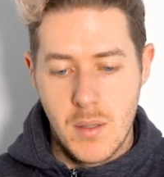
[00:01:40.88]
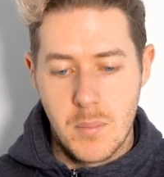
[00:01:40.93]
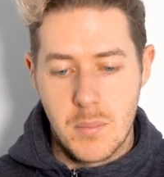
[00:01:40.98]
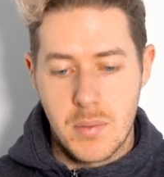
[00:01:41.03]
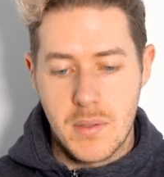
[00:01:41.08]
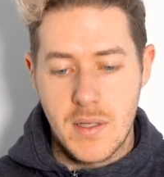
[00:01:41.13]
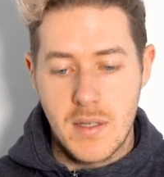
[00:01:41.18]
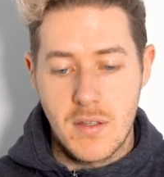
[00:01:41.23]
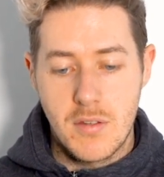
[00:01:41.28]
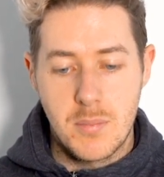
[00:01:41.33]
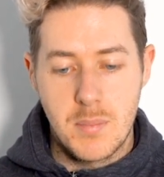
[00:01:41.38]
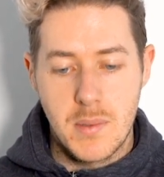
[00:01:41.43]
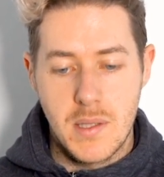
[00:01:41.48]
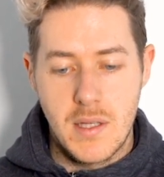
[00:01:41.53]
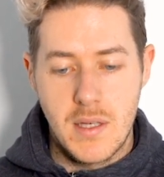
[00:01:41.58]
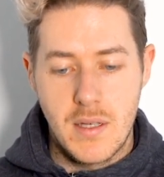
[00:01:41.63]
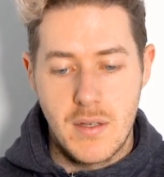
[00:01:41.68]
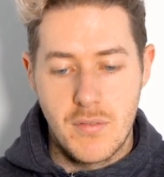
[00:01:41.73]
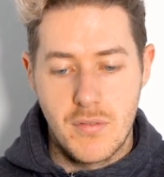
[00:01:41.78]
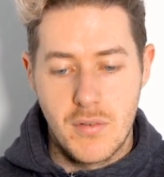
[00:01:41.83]
Police
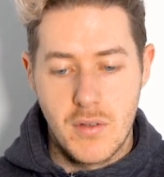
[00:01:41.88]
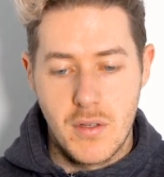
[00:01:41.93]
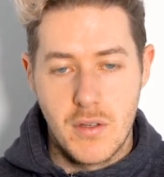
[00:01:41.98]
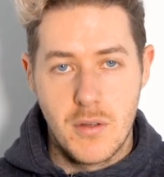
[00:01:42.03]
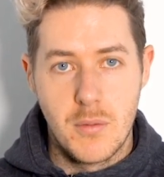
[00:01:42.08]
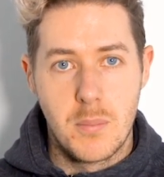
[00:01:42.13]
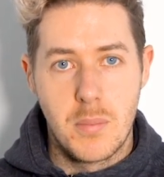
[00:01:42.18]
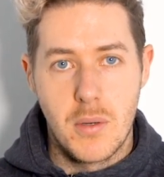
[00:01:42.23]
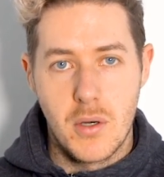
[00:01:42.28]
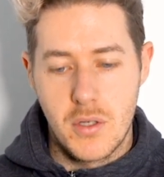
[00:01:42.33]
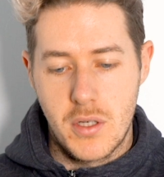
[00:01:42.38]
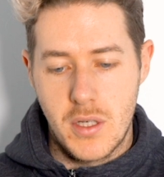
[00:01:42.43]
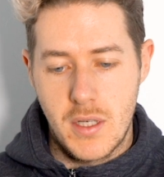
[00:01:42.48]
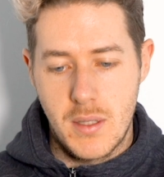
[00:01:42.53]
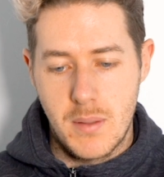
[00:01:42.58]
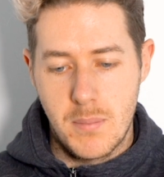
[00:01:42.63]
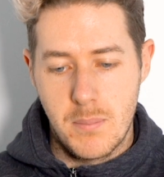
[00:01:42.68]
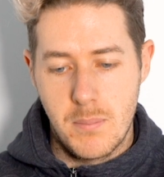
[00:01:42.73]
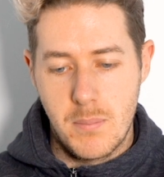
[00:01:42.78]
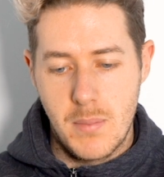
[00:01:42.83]
believe the
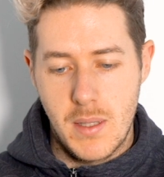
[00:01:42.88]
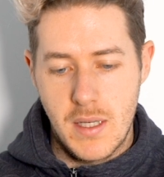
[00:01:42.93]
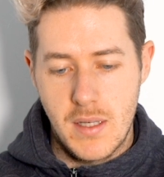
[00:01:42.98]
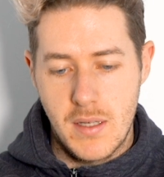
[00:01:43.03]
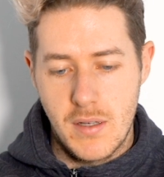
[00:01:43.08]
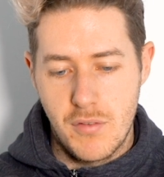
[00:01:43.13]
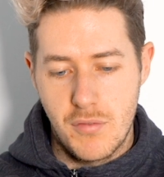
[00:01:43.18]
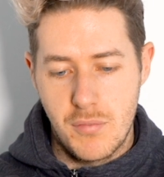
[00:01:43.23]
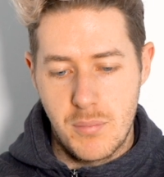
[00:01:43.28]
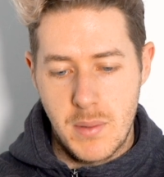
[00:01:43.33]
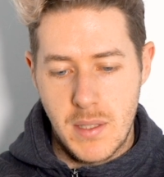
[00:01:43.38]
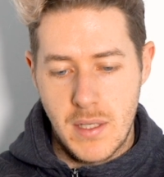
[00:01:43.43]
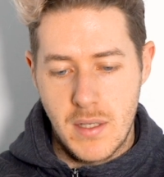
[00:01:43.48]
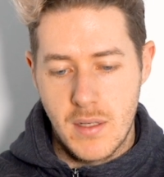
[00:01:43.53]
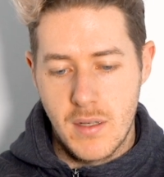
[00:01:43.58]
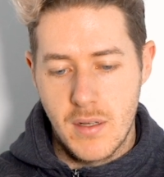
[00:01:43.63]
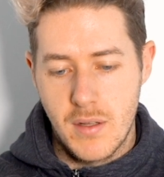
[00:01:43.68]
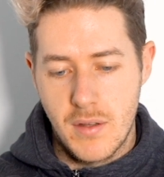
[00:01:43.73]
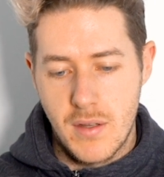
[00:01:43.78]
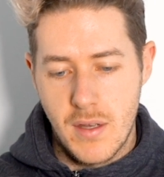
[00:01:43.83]
body may have
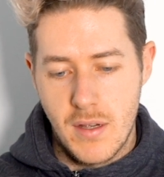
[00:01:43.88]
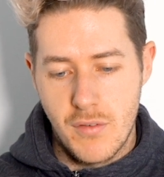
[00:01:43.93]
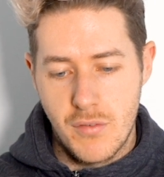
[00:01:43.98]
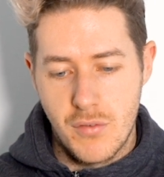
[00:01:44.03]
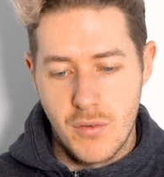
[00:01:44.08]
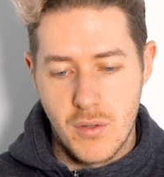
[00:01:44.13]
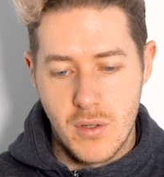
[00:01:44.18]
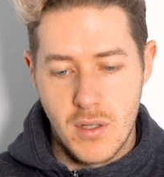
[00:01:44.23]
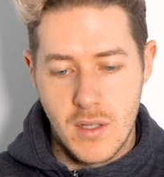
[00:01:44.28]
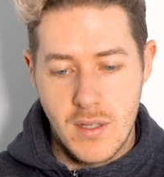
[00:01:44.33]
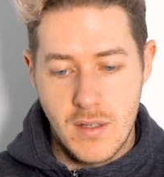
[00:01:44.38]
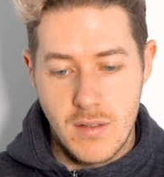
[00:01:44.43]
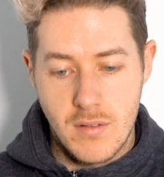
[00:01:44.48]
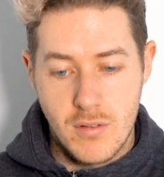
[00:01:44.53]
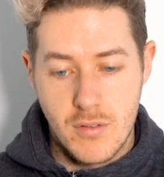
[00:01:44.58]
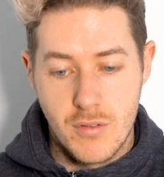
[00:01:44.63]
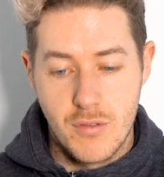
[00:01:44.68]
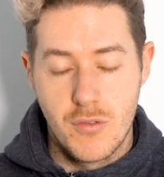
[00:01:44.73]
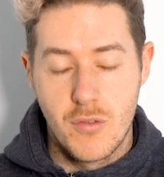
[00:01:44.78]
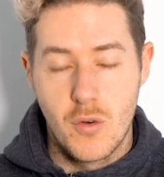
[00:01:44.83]
been there for at
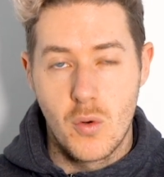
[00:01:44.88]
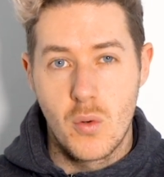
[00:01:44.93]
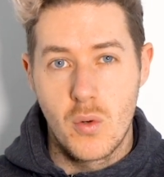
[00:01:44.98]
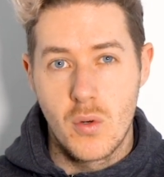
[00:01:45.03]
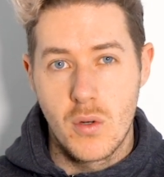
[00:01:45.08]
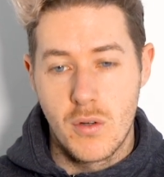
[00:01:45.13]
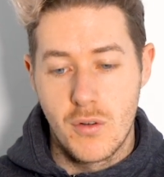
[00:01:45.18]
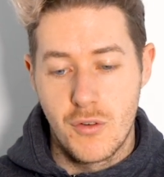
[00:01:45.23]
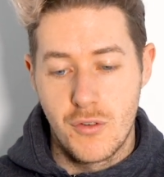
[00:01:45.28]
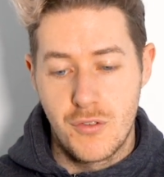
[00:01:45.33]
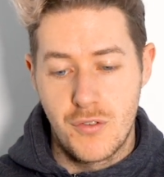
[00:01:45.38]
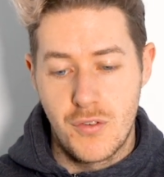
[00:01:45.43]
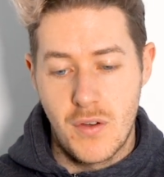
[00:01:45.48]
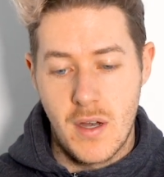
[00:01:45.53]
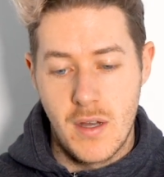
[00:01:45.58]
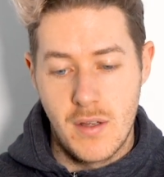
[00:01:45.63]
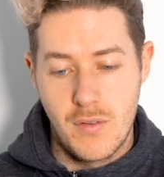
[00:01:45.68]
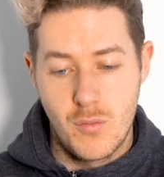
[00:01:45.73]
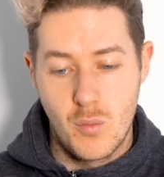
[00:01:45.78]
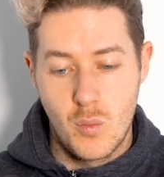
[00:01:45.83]
least 4 or
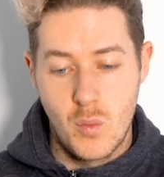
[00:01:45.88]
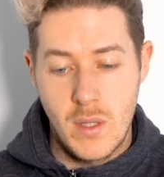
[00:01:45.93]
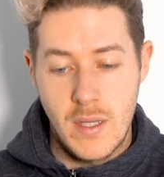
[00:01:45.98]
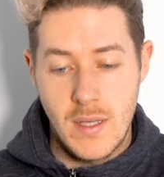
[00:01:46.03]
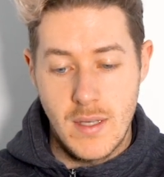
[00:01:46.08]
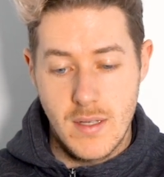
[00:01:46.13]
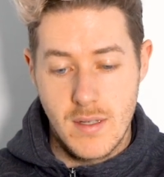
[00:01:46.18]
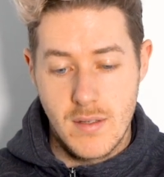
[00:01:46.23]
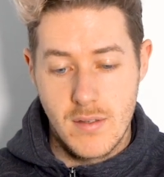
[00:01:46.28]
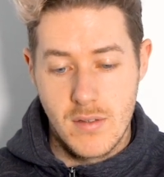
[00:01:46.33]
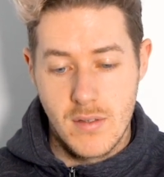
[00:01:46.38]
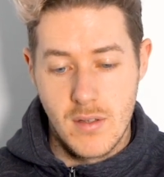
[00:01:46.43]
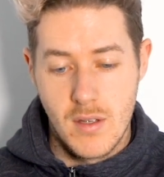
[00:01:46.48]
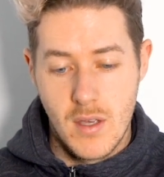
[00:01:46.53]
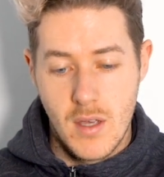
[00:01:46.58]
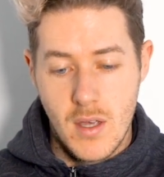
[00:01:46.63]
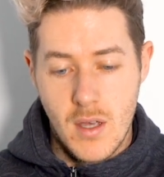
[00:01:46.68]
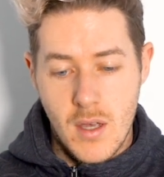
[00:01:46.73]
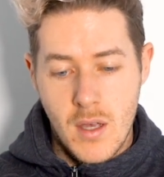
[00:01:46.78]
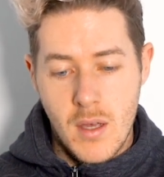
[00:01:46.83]
5 weeks,
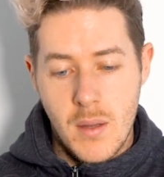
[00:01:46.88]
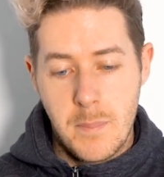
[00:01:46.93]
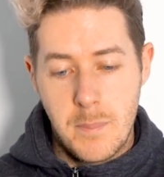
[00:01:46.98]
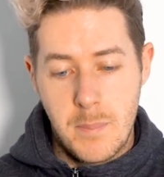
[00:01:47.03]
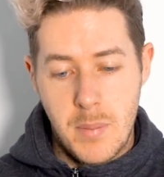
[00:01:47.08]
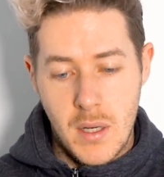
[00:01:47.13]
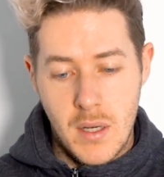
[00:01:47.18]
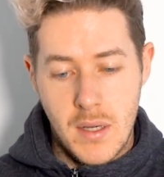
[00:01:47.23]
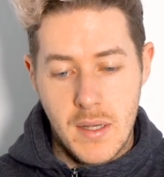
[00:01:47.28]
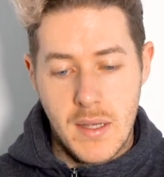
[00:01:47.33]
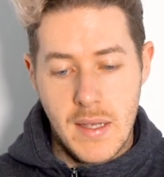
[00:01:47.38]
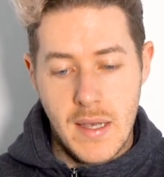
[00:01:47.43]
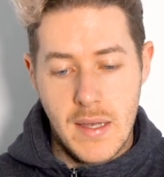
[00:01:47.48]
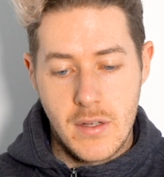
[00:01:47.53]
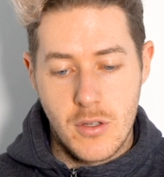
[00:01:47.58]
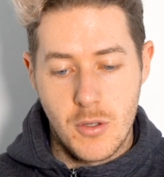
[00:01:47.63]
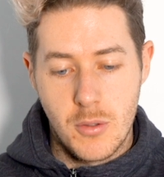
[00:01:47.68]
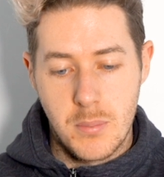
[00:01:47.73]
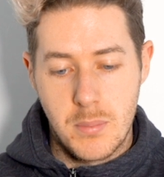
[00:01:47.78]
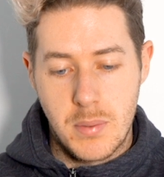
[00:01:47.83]
but
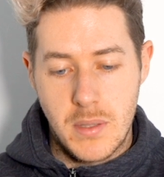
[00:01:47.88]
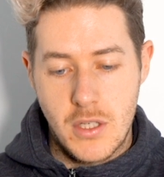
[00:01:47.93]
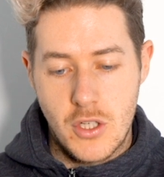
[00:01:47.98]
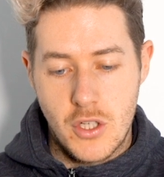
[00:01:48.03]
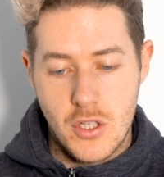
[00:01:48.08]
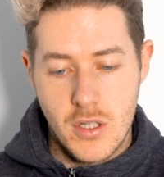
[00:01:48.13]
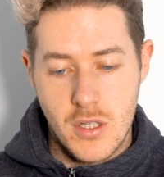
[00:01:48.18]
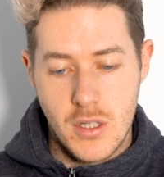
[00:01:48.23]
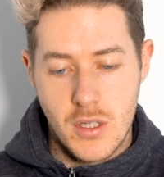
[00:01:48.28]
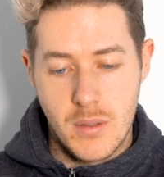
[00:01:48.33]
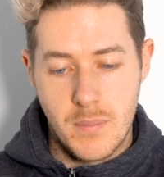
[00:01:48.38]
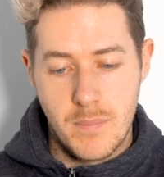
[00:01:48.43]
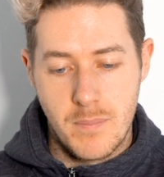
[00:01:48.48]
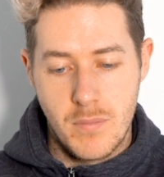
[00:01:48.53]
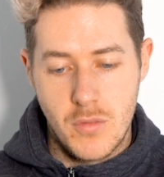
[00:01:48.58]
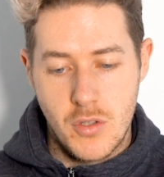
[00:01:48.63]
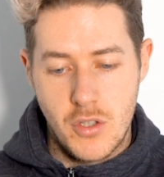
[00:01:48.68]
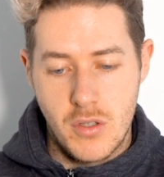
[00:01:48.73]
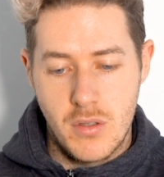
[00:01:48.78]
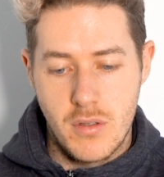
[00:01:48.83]
cannot be sure
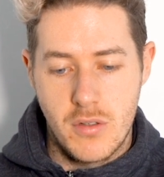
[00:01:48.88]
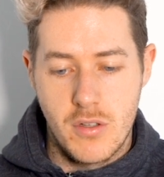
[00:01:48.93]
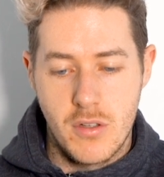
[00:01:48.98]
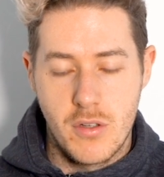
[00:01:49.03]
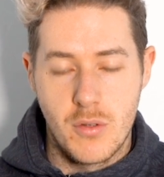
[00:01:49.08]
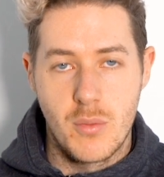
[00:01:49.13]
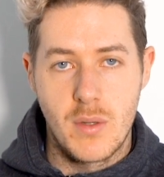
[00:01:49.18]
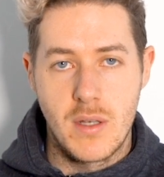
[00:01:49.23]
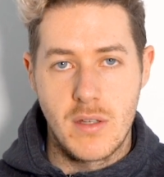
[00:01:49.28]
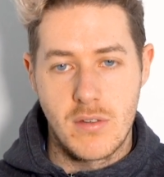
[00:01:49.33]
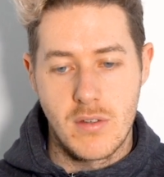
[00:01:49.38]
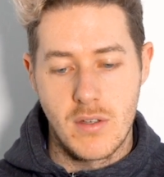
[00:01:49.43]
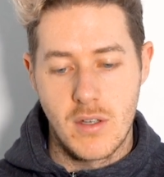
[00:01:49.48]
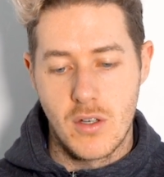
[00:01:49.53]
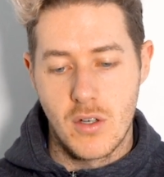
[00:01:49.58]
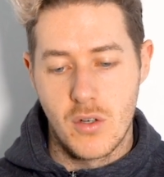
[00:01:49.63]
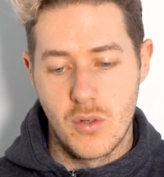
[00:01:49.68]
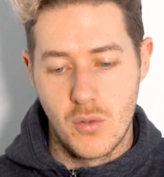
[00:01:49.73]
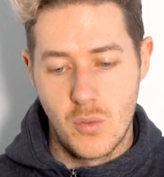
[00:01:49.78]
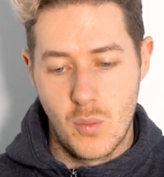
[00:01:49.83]
due to the
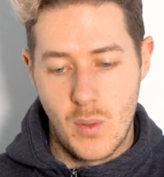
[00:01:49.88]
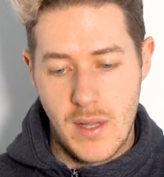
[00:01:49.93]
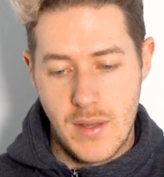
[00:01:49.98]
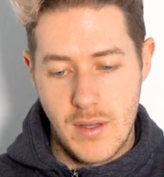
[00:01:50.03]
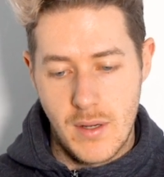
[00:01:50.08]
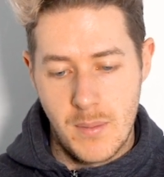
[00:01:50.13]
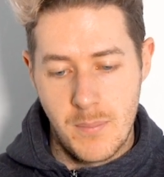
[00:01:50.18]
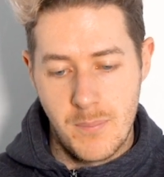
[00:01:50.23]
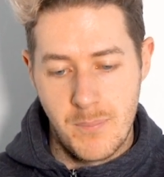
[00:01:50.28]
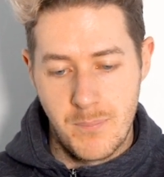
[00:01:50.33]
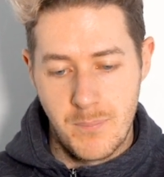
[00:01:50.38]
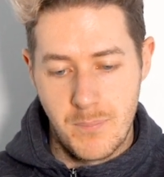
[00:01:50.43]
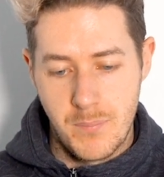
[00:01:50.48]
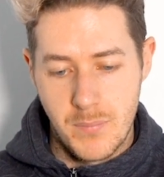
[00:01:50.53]
recent cold weather.